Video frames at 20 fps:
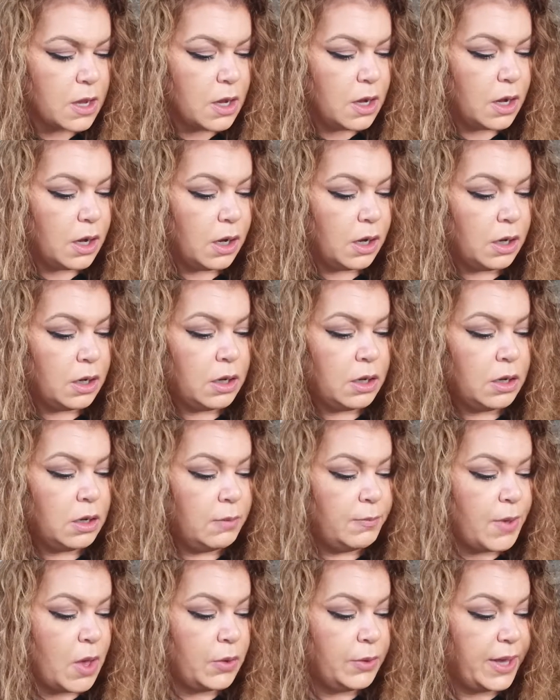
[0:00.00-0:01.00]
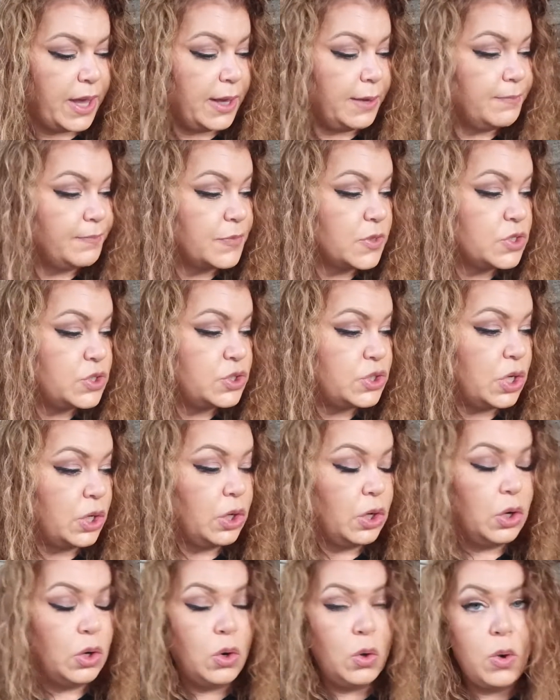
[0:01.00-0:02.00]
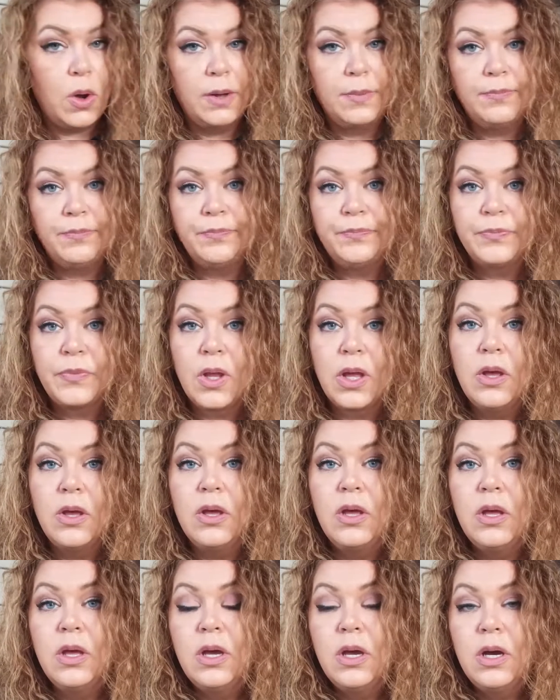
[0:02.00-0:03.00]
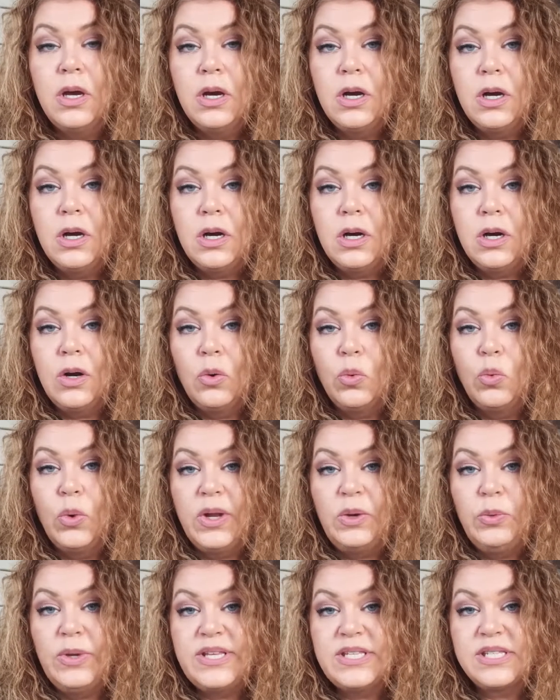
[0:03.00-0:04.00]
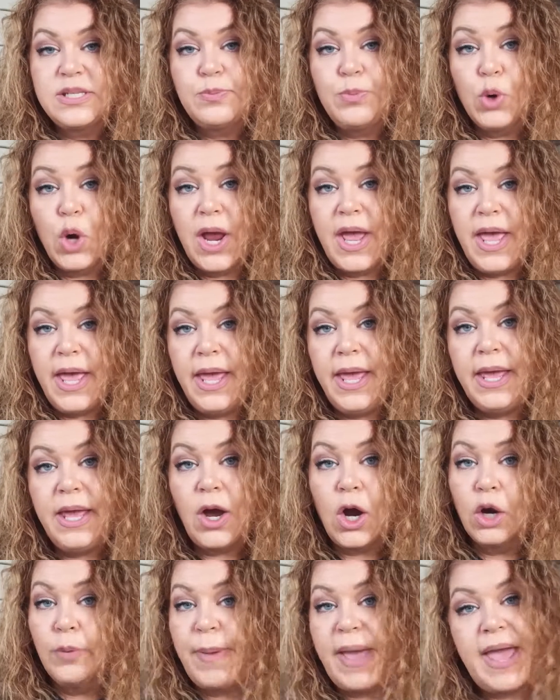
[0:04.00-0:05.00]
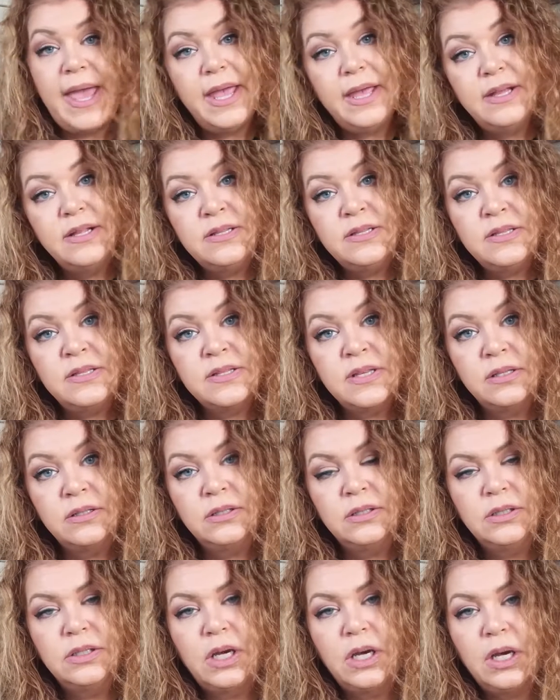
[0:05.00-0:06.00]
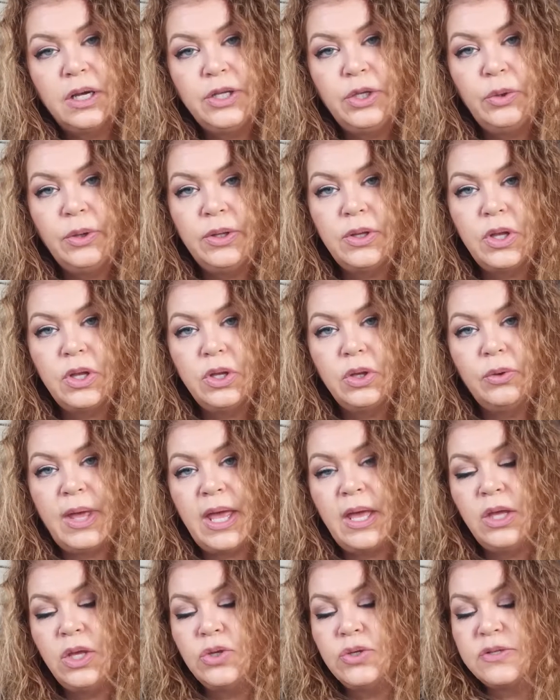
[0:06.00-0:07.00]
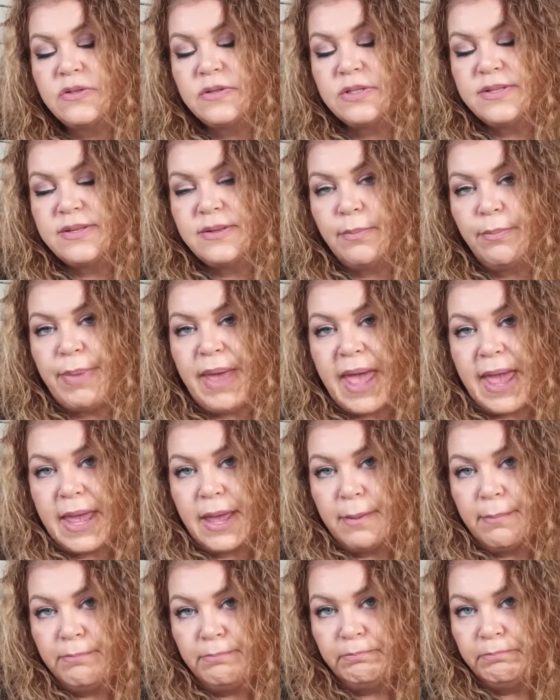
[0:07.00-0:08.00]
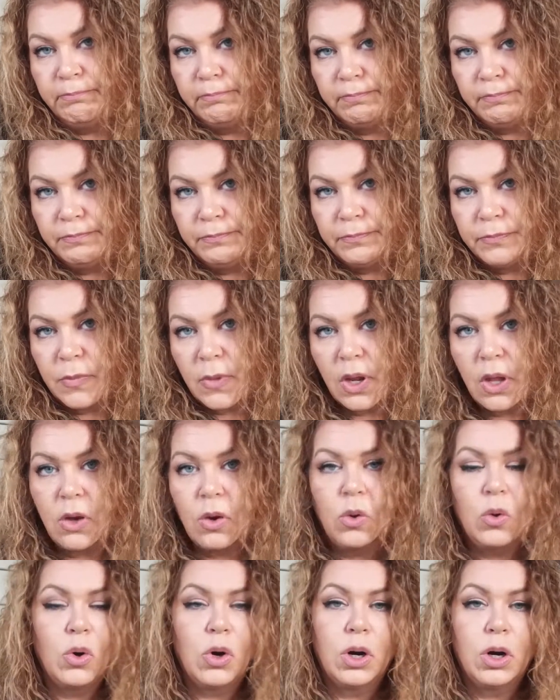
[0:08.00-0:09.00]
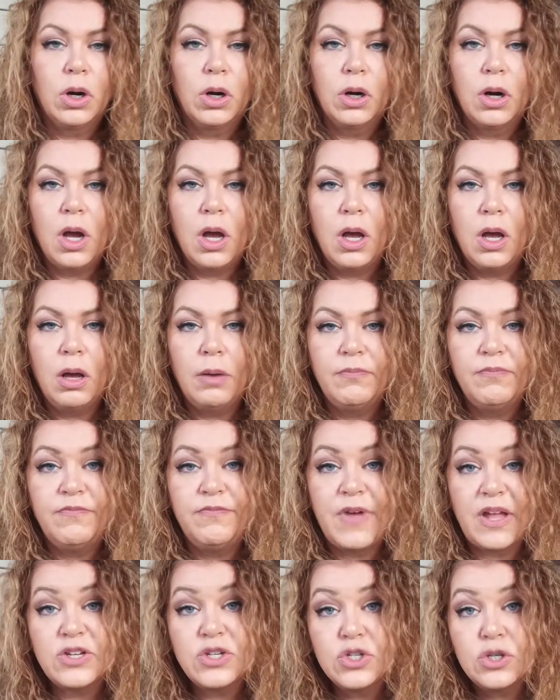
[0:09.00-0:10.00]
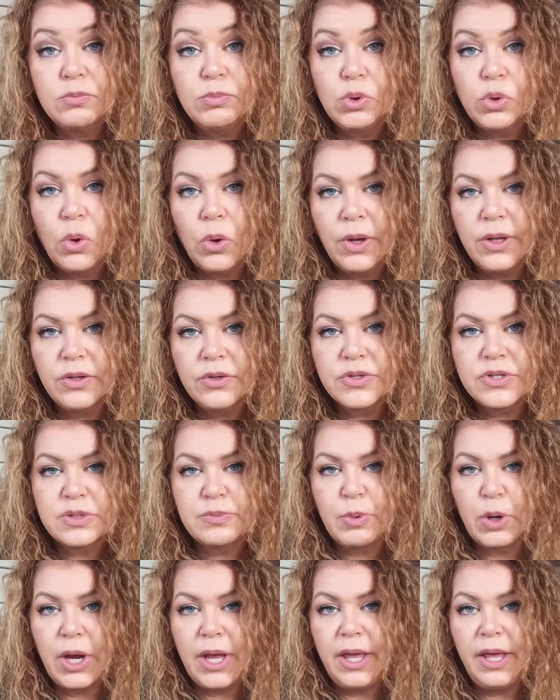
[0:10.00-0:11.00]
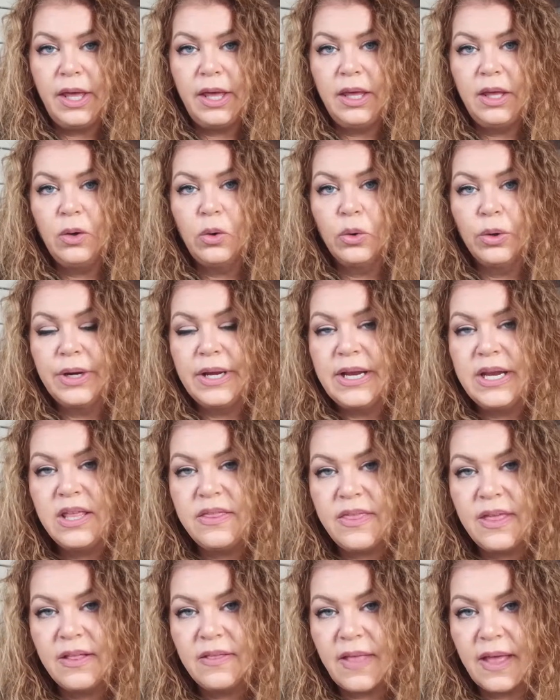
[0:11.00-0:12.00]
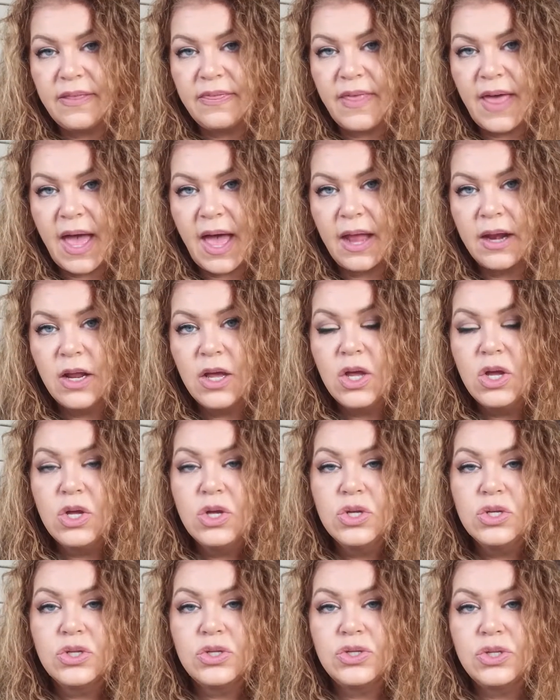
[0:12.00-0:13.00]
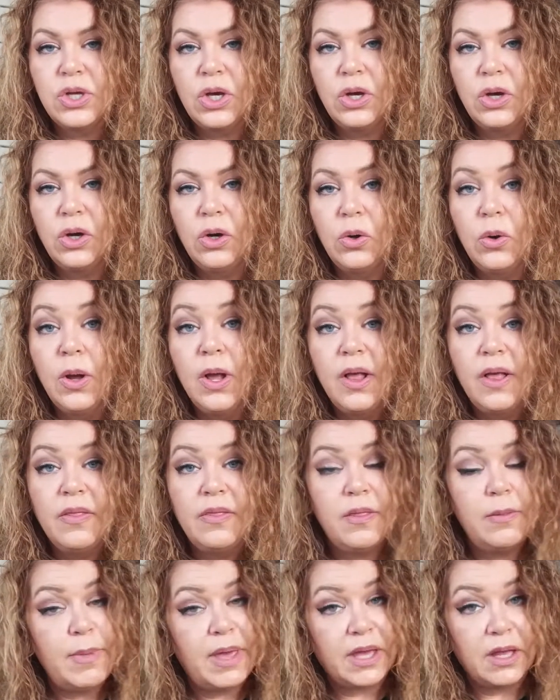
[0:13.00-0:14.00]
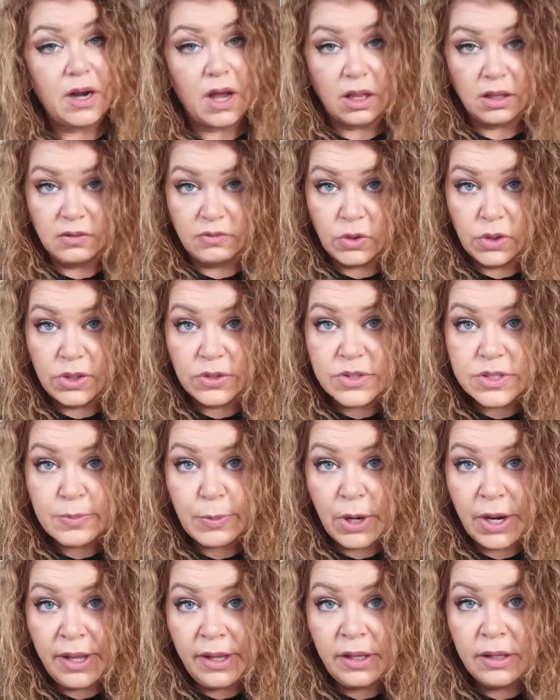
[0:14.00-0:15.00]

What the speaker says: Okay, so when we spray our pans, you can't use Pam or vegetable oil spray or anything like that. So they make an olive oil spray.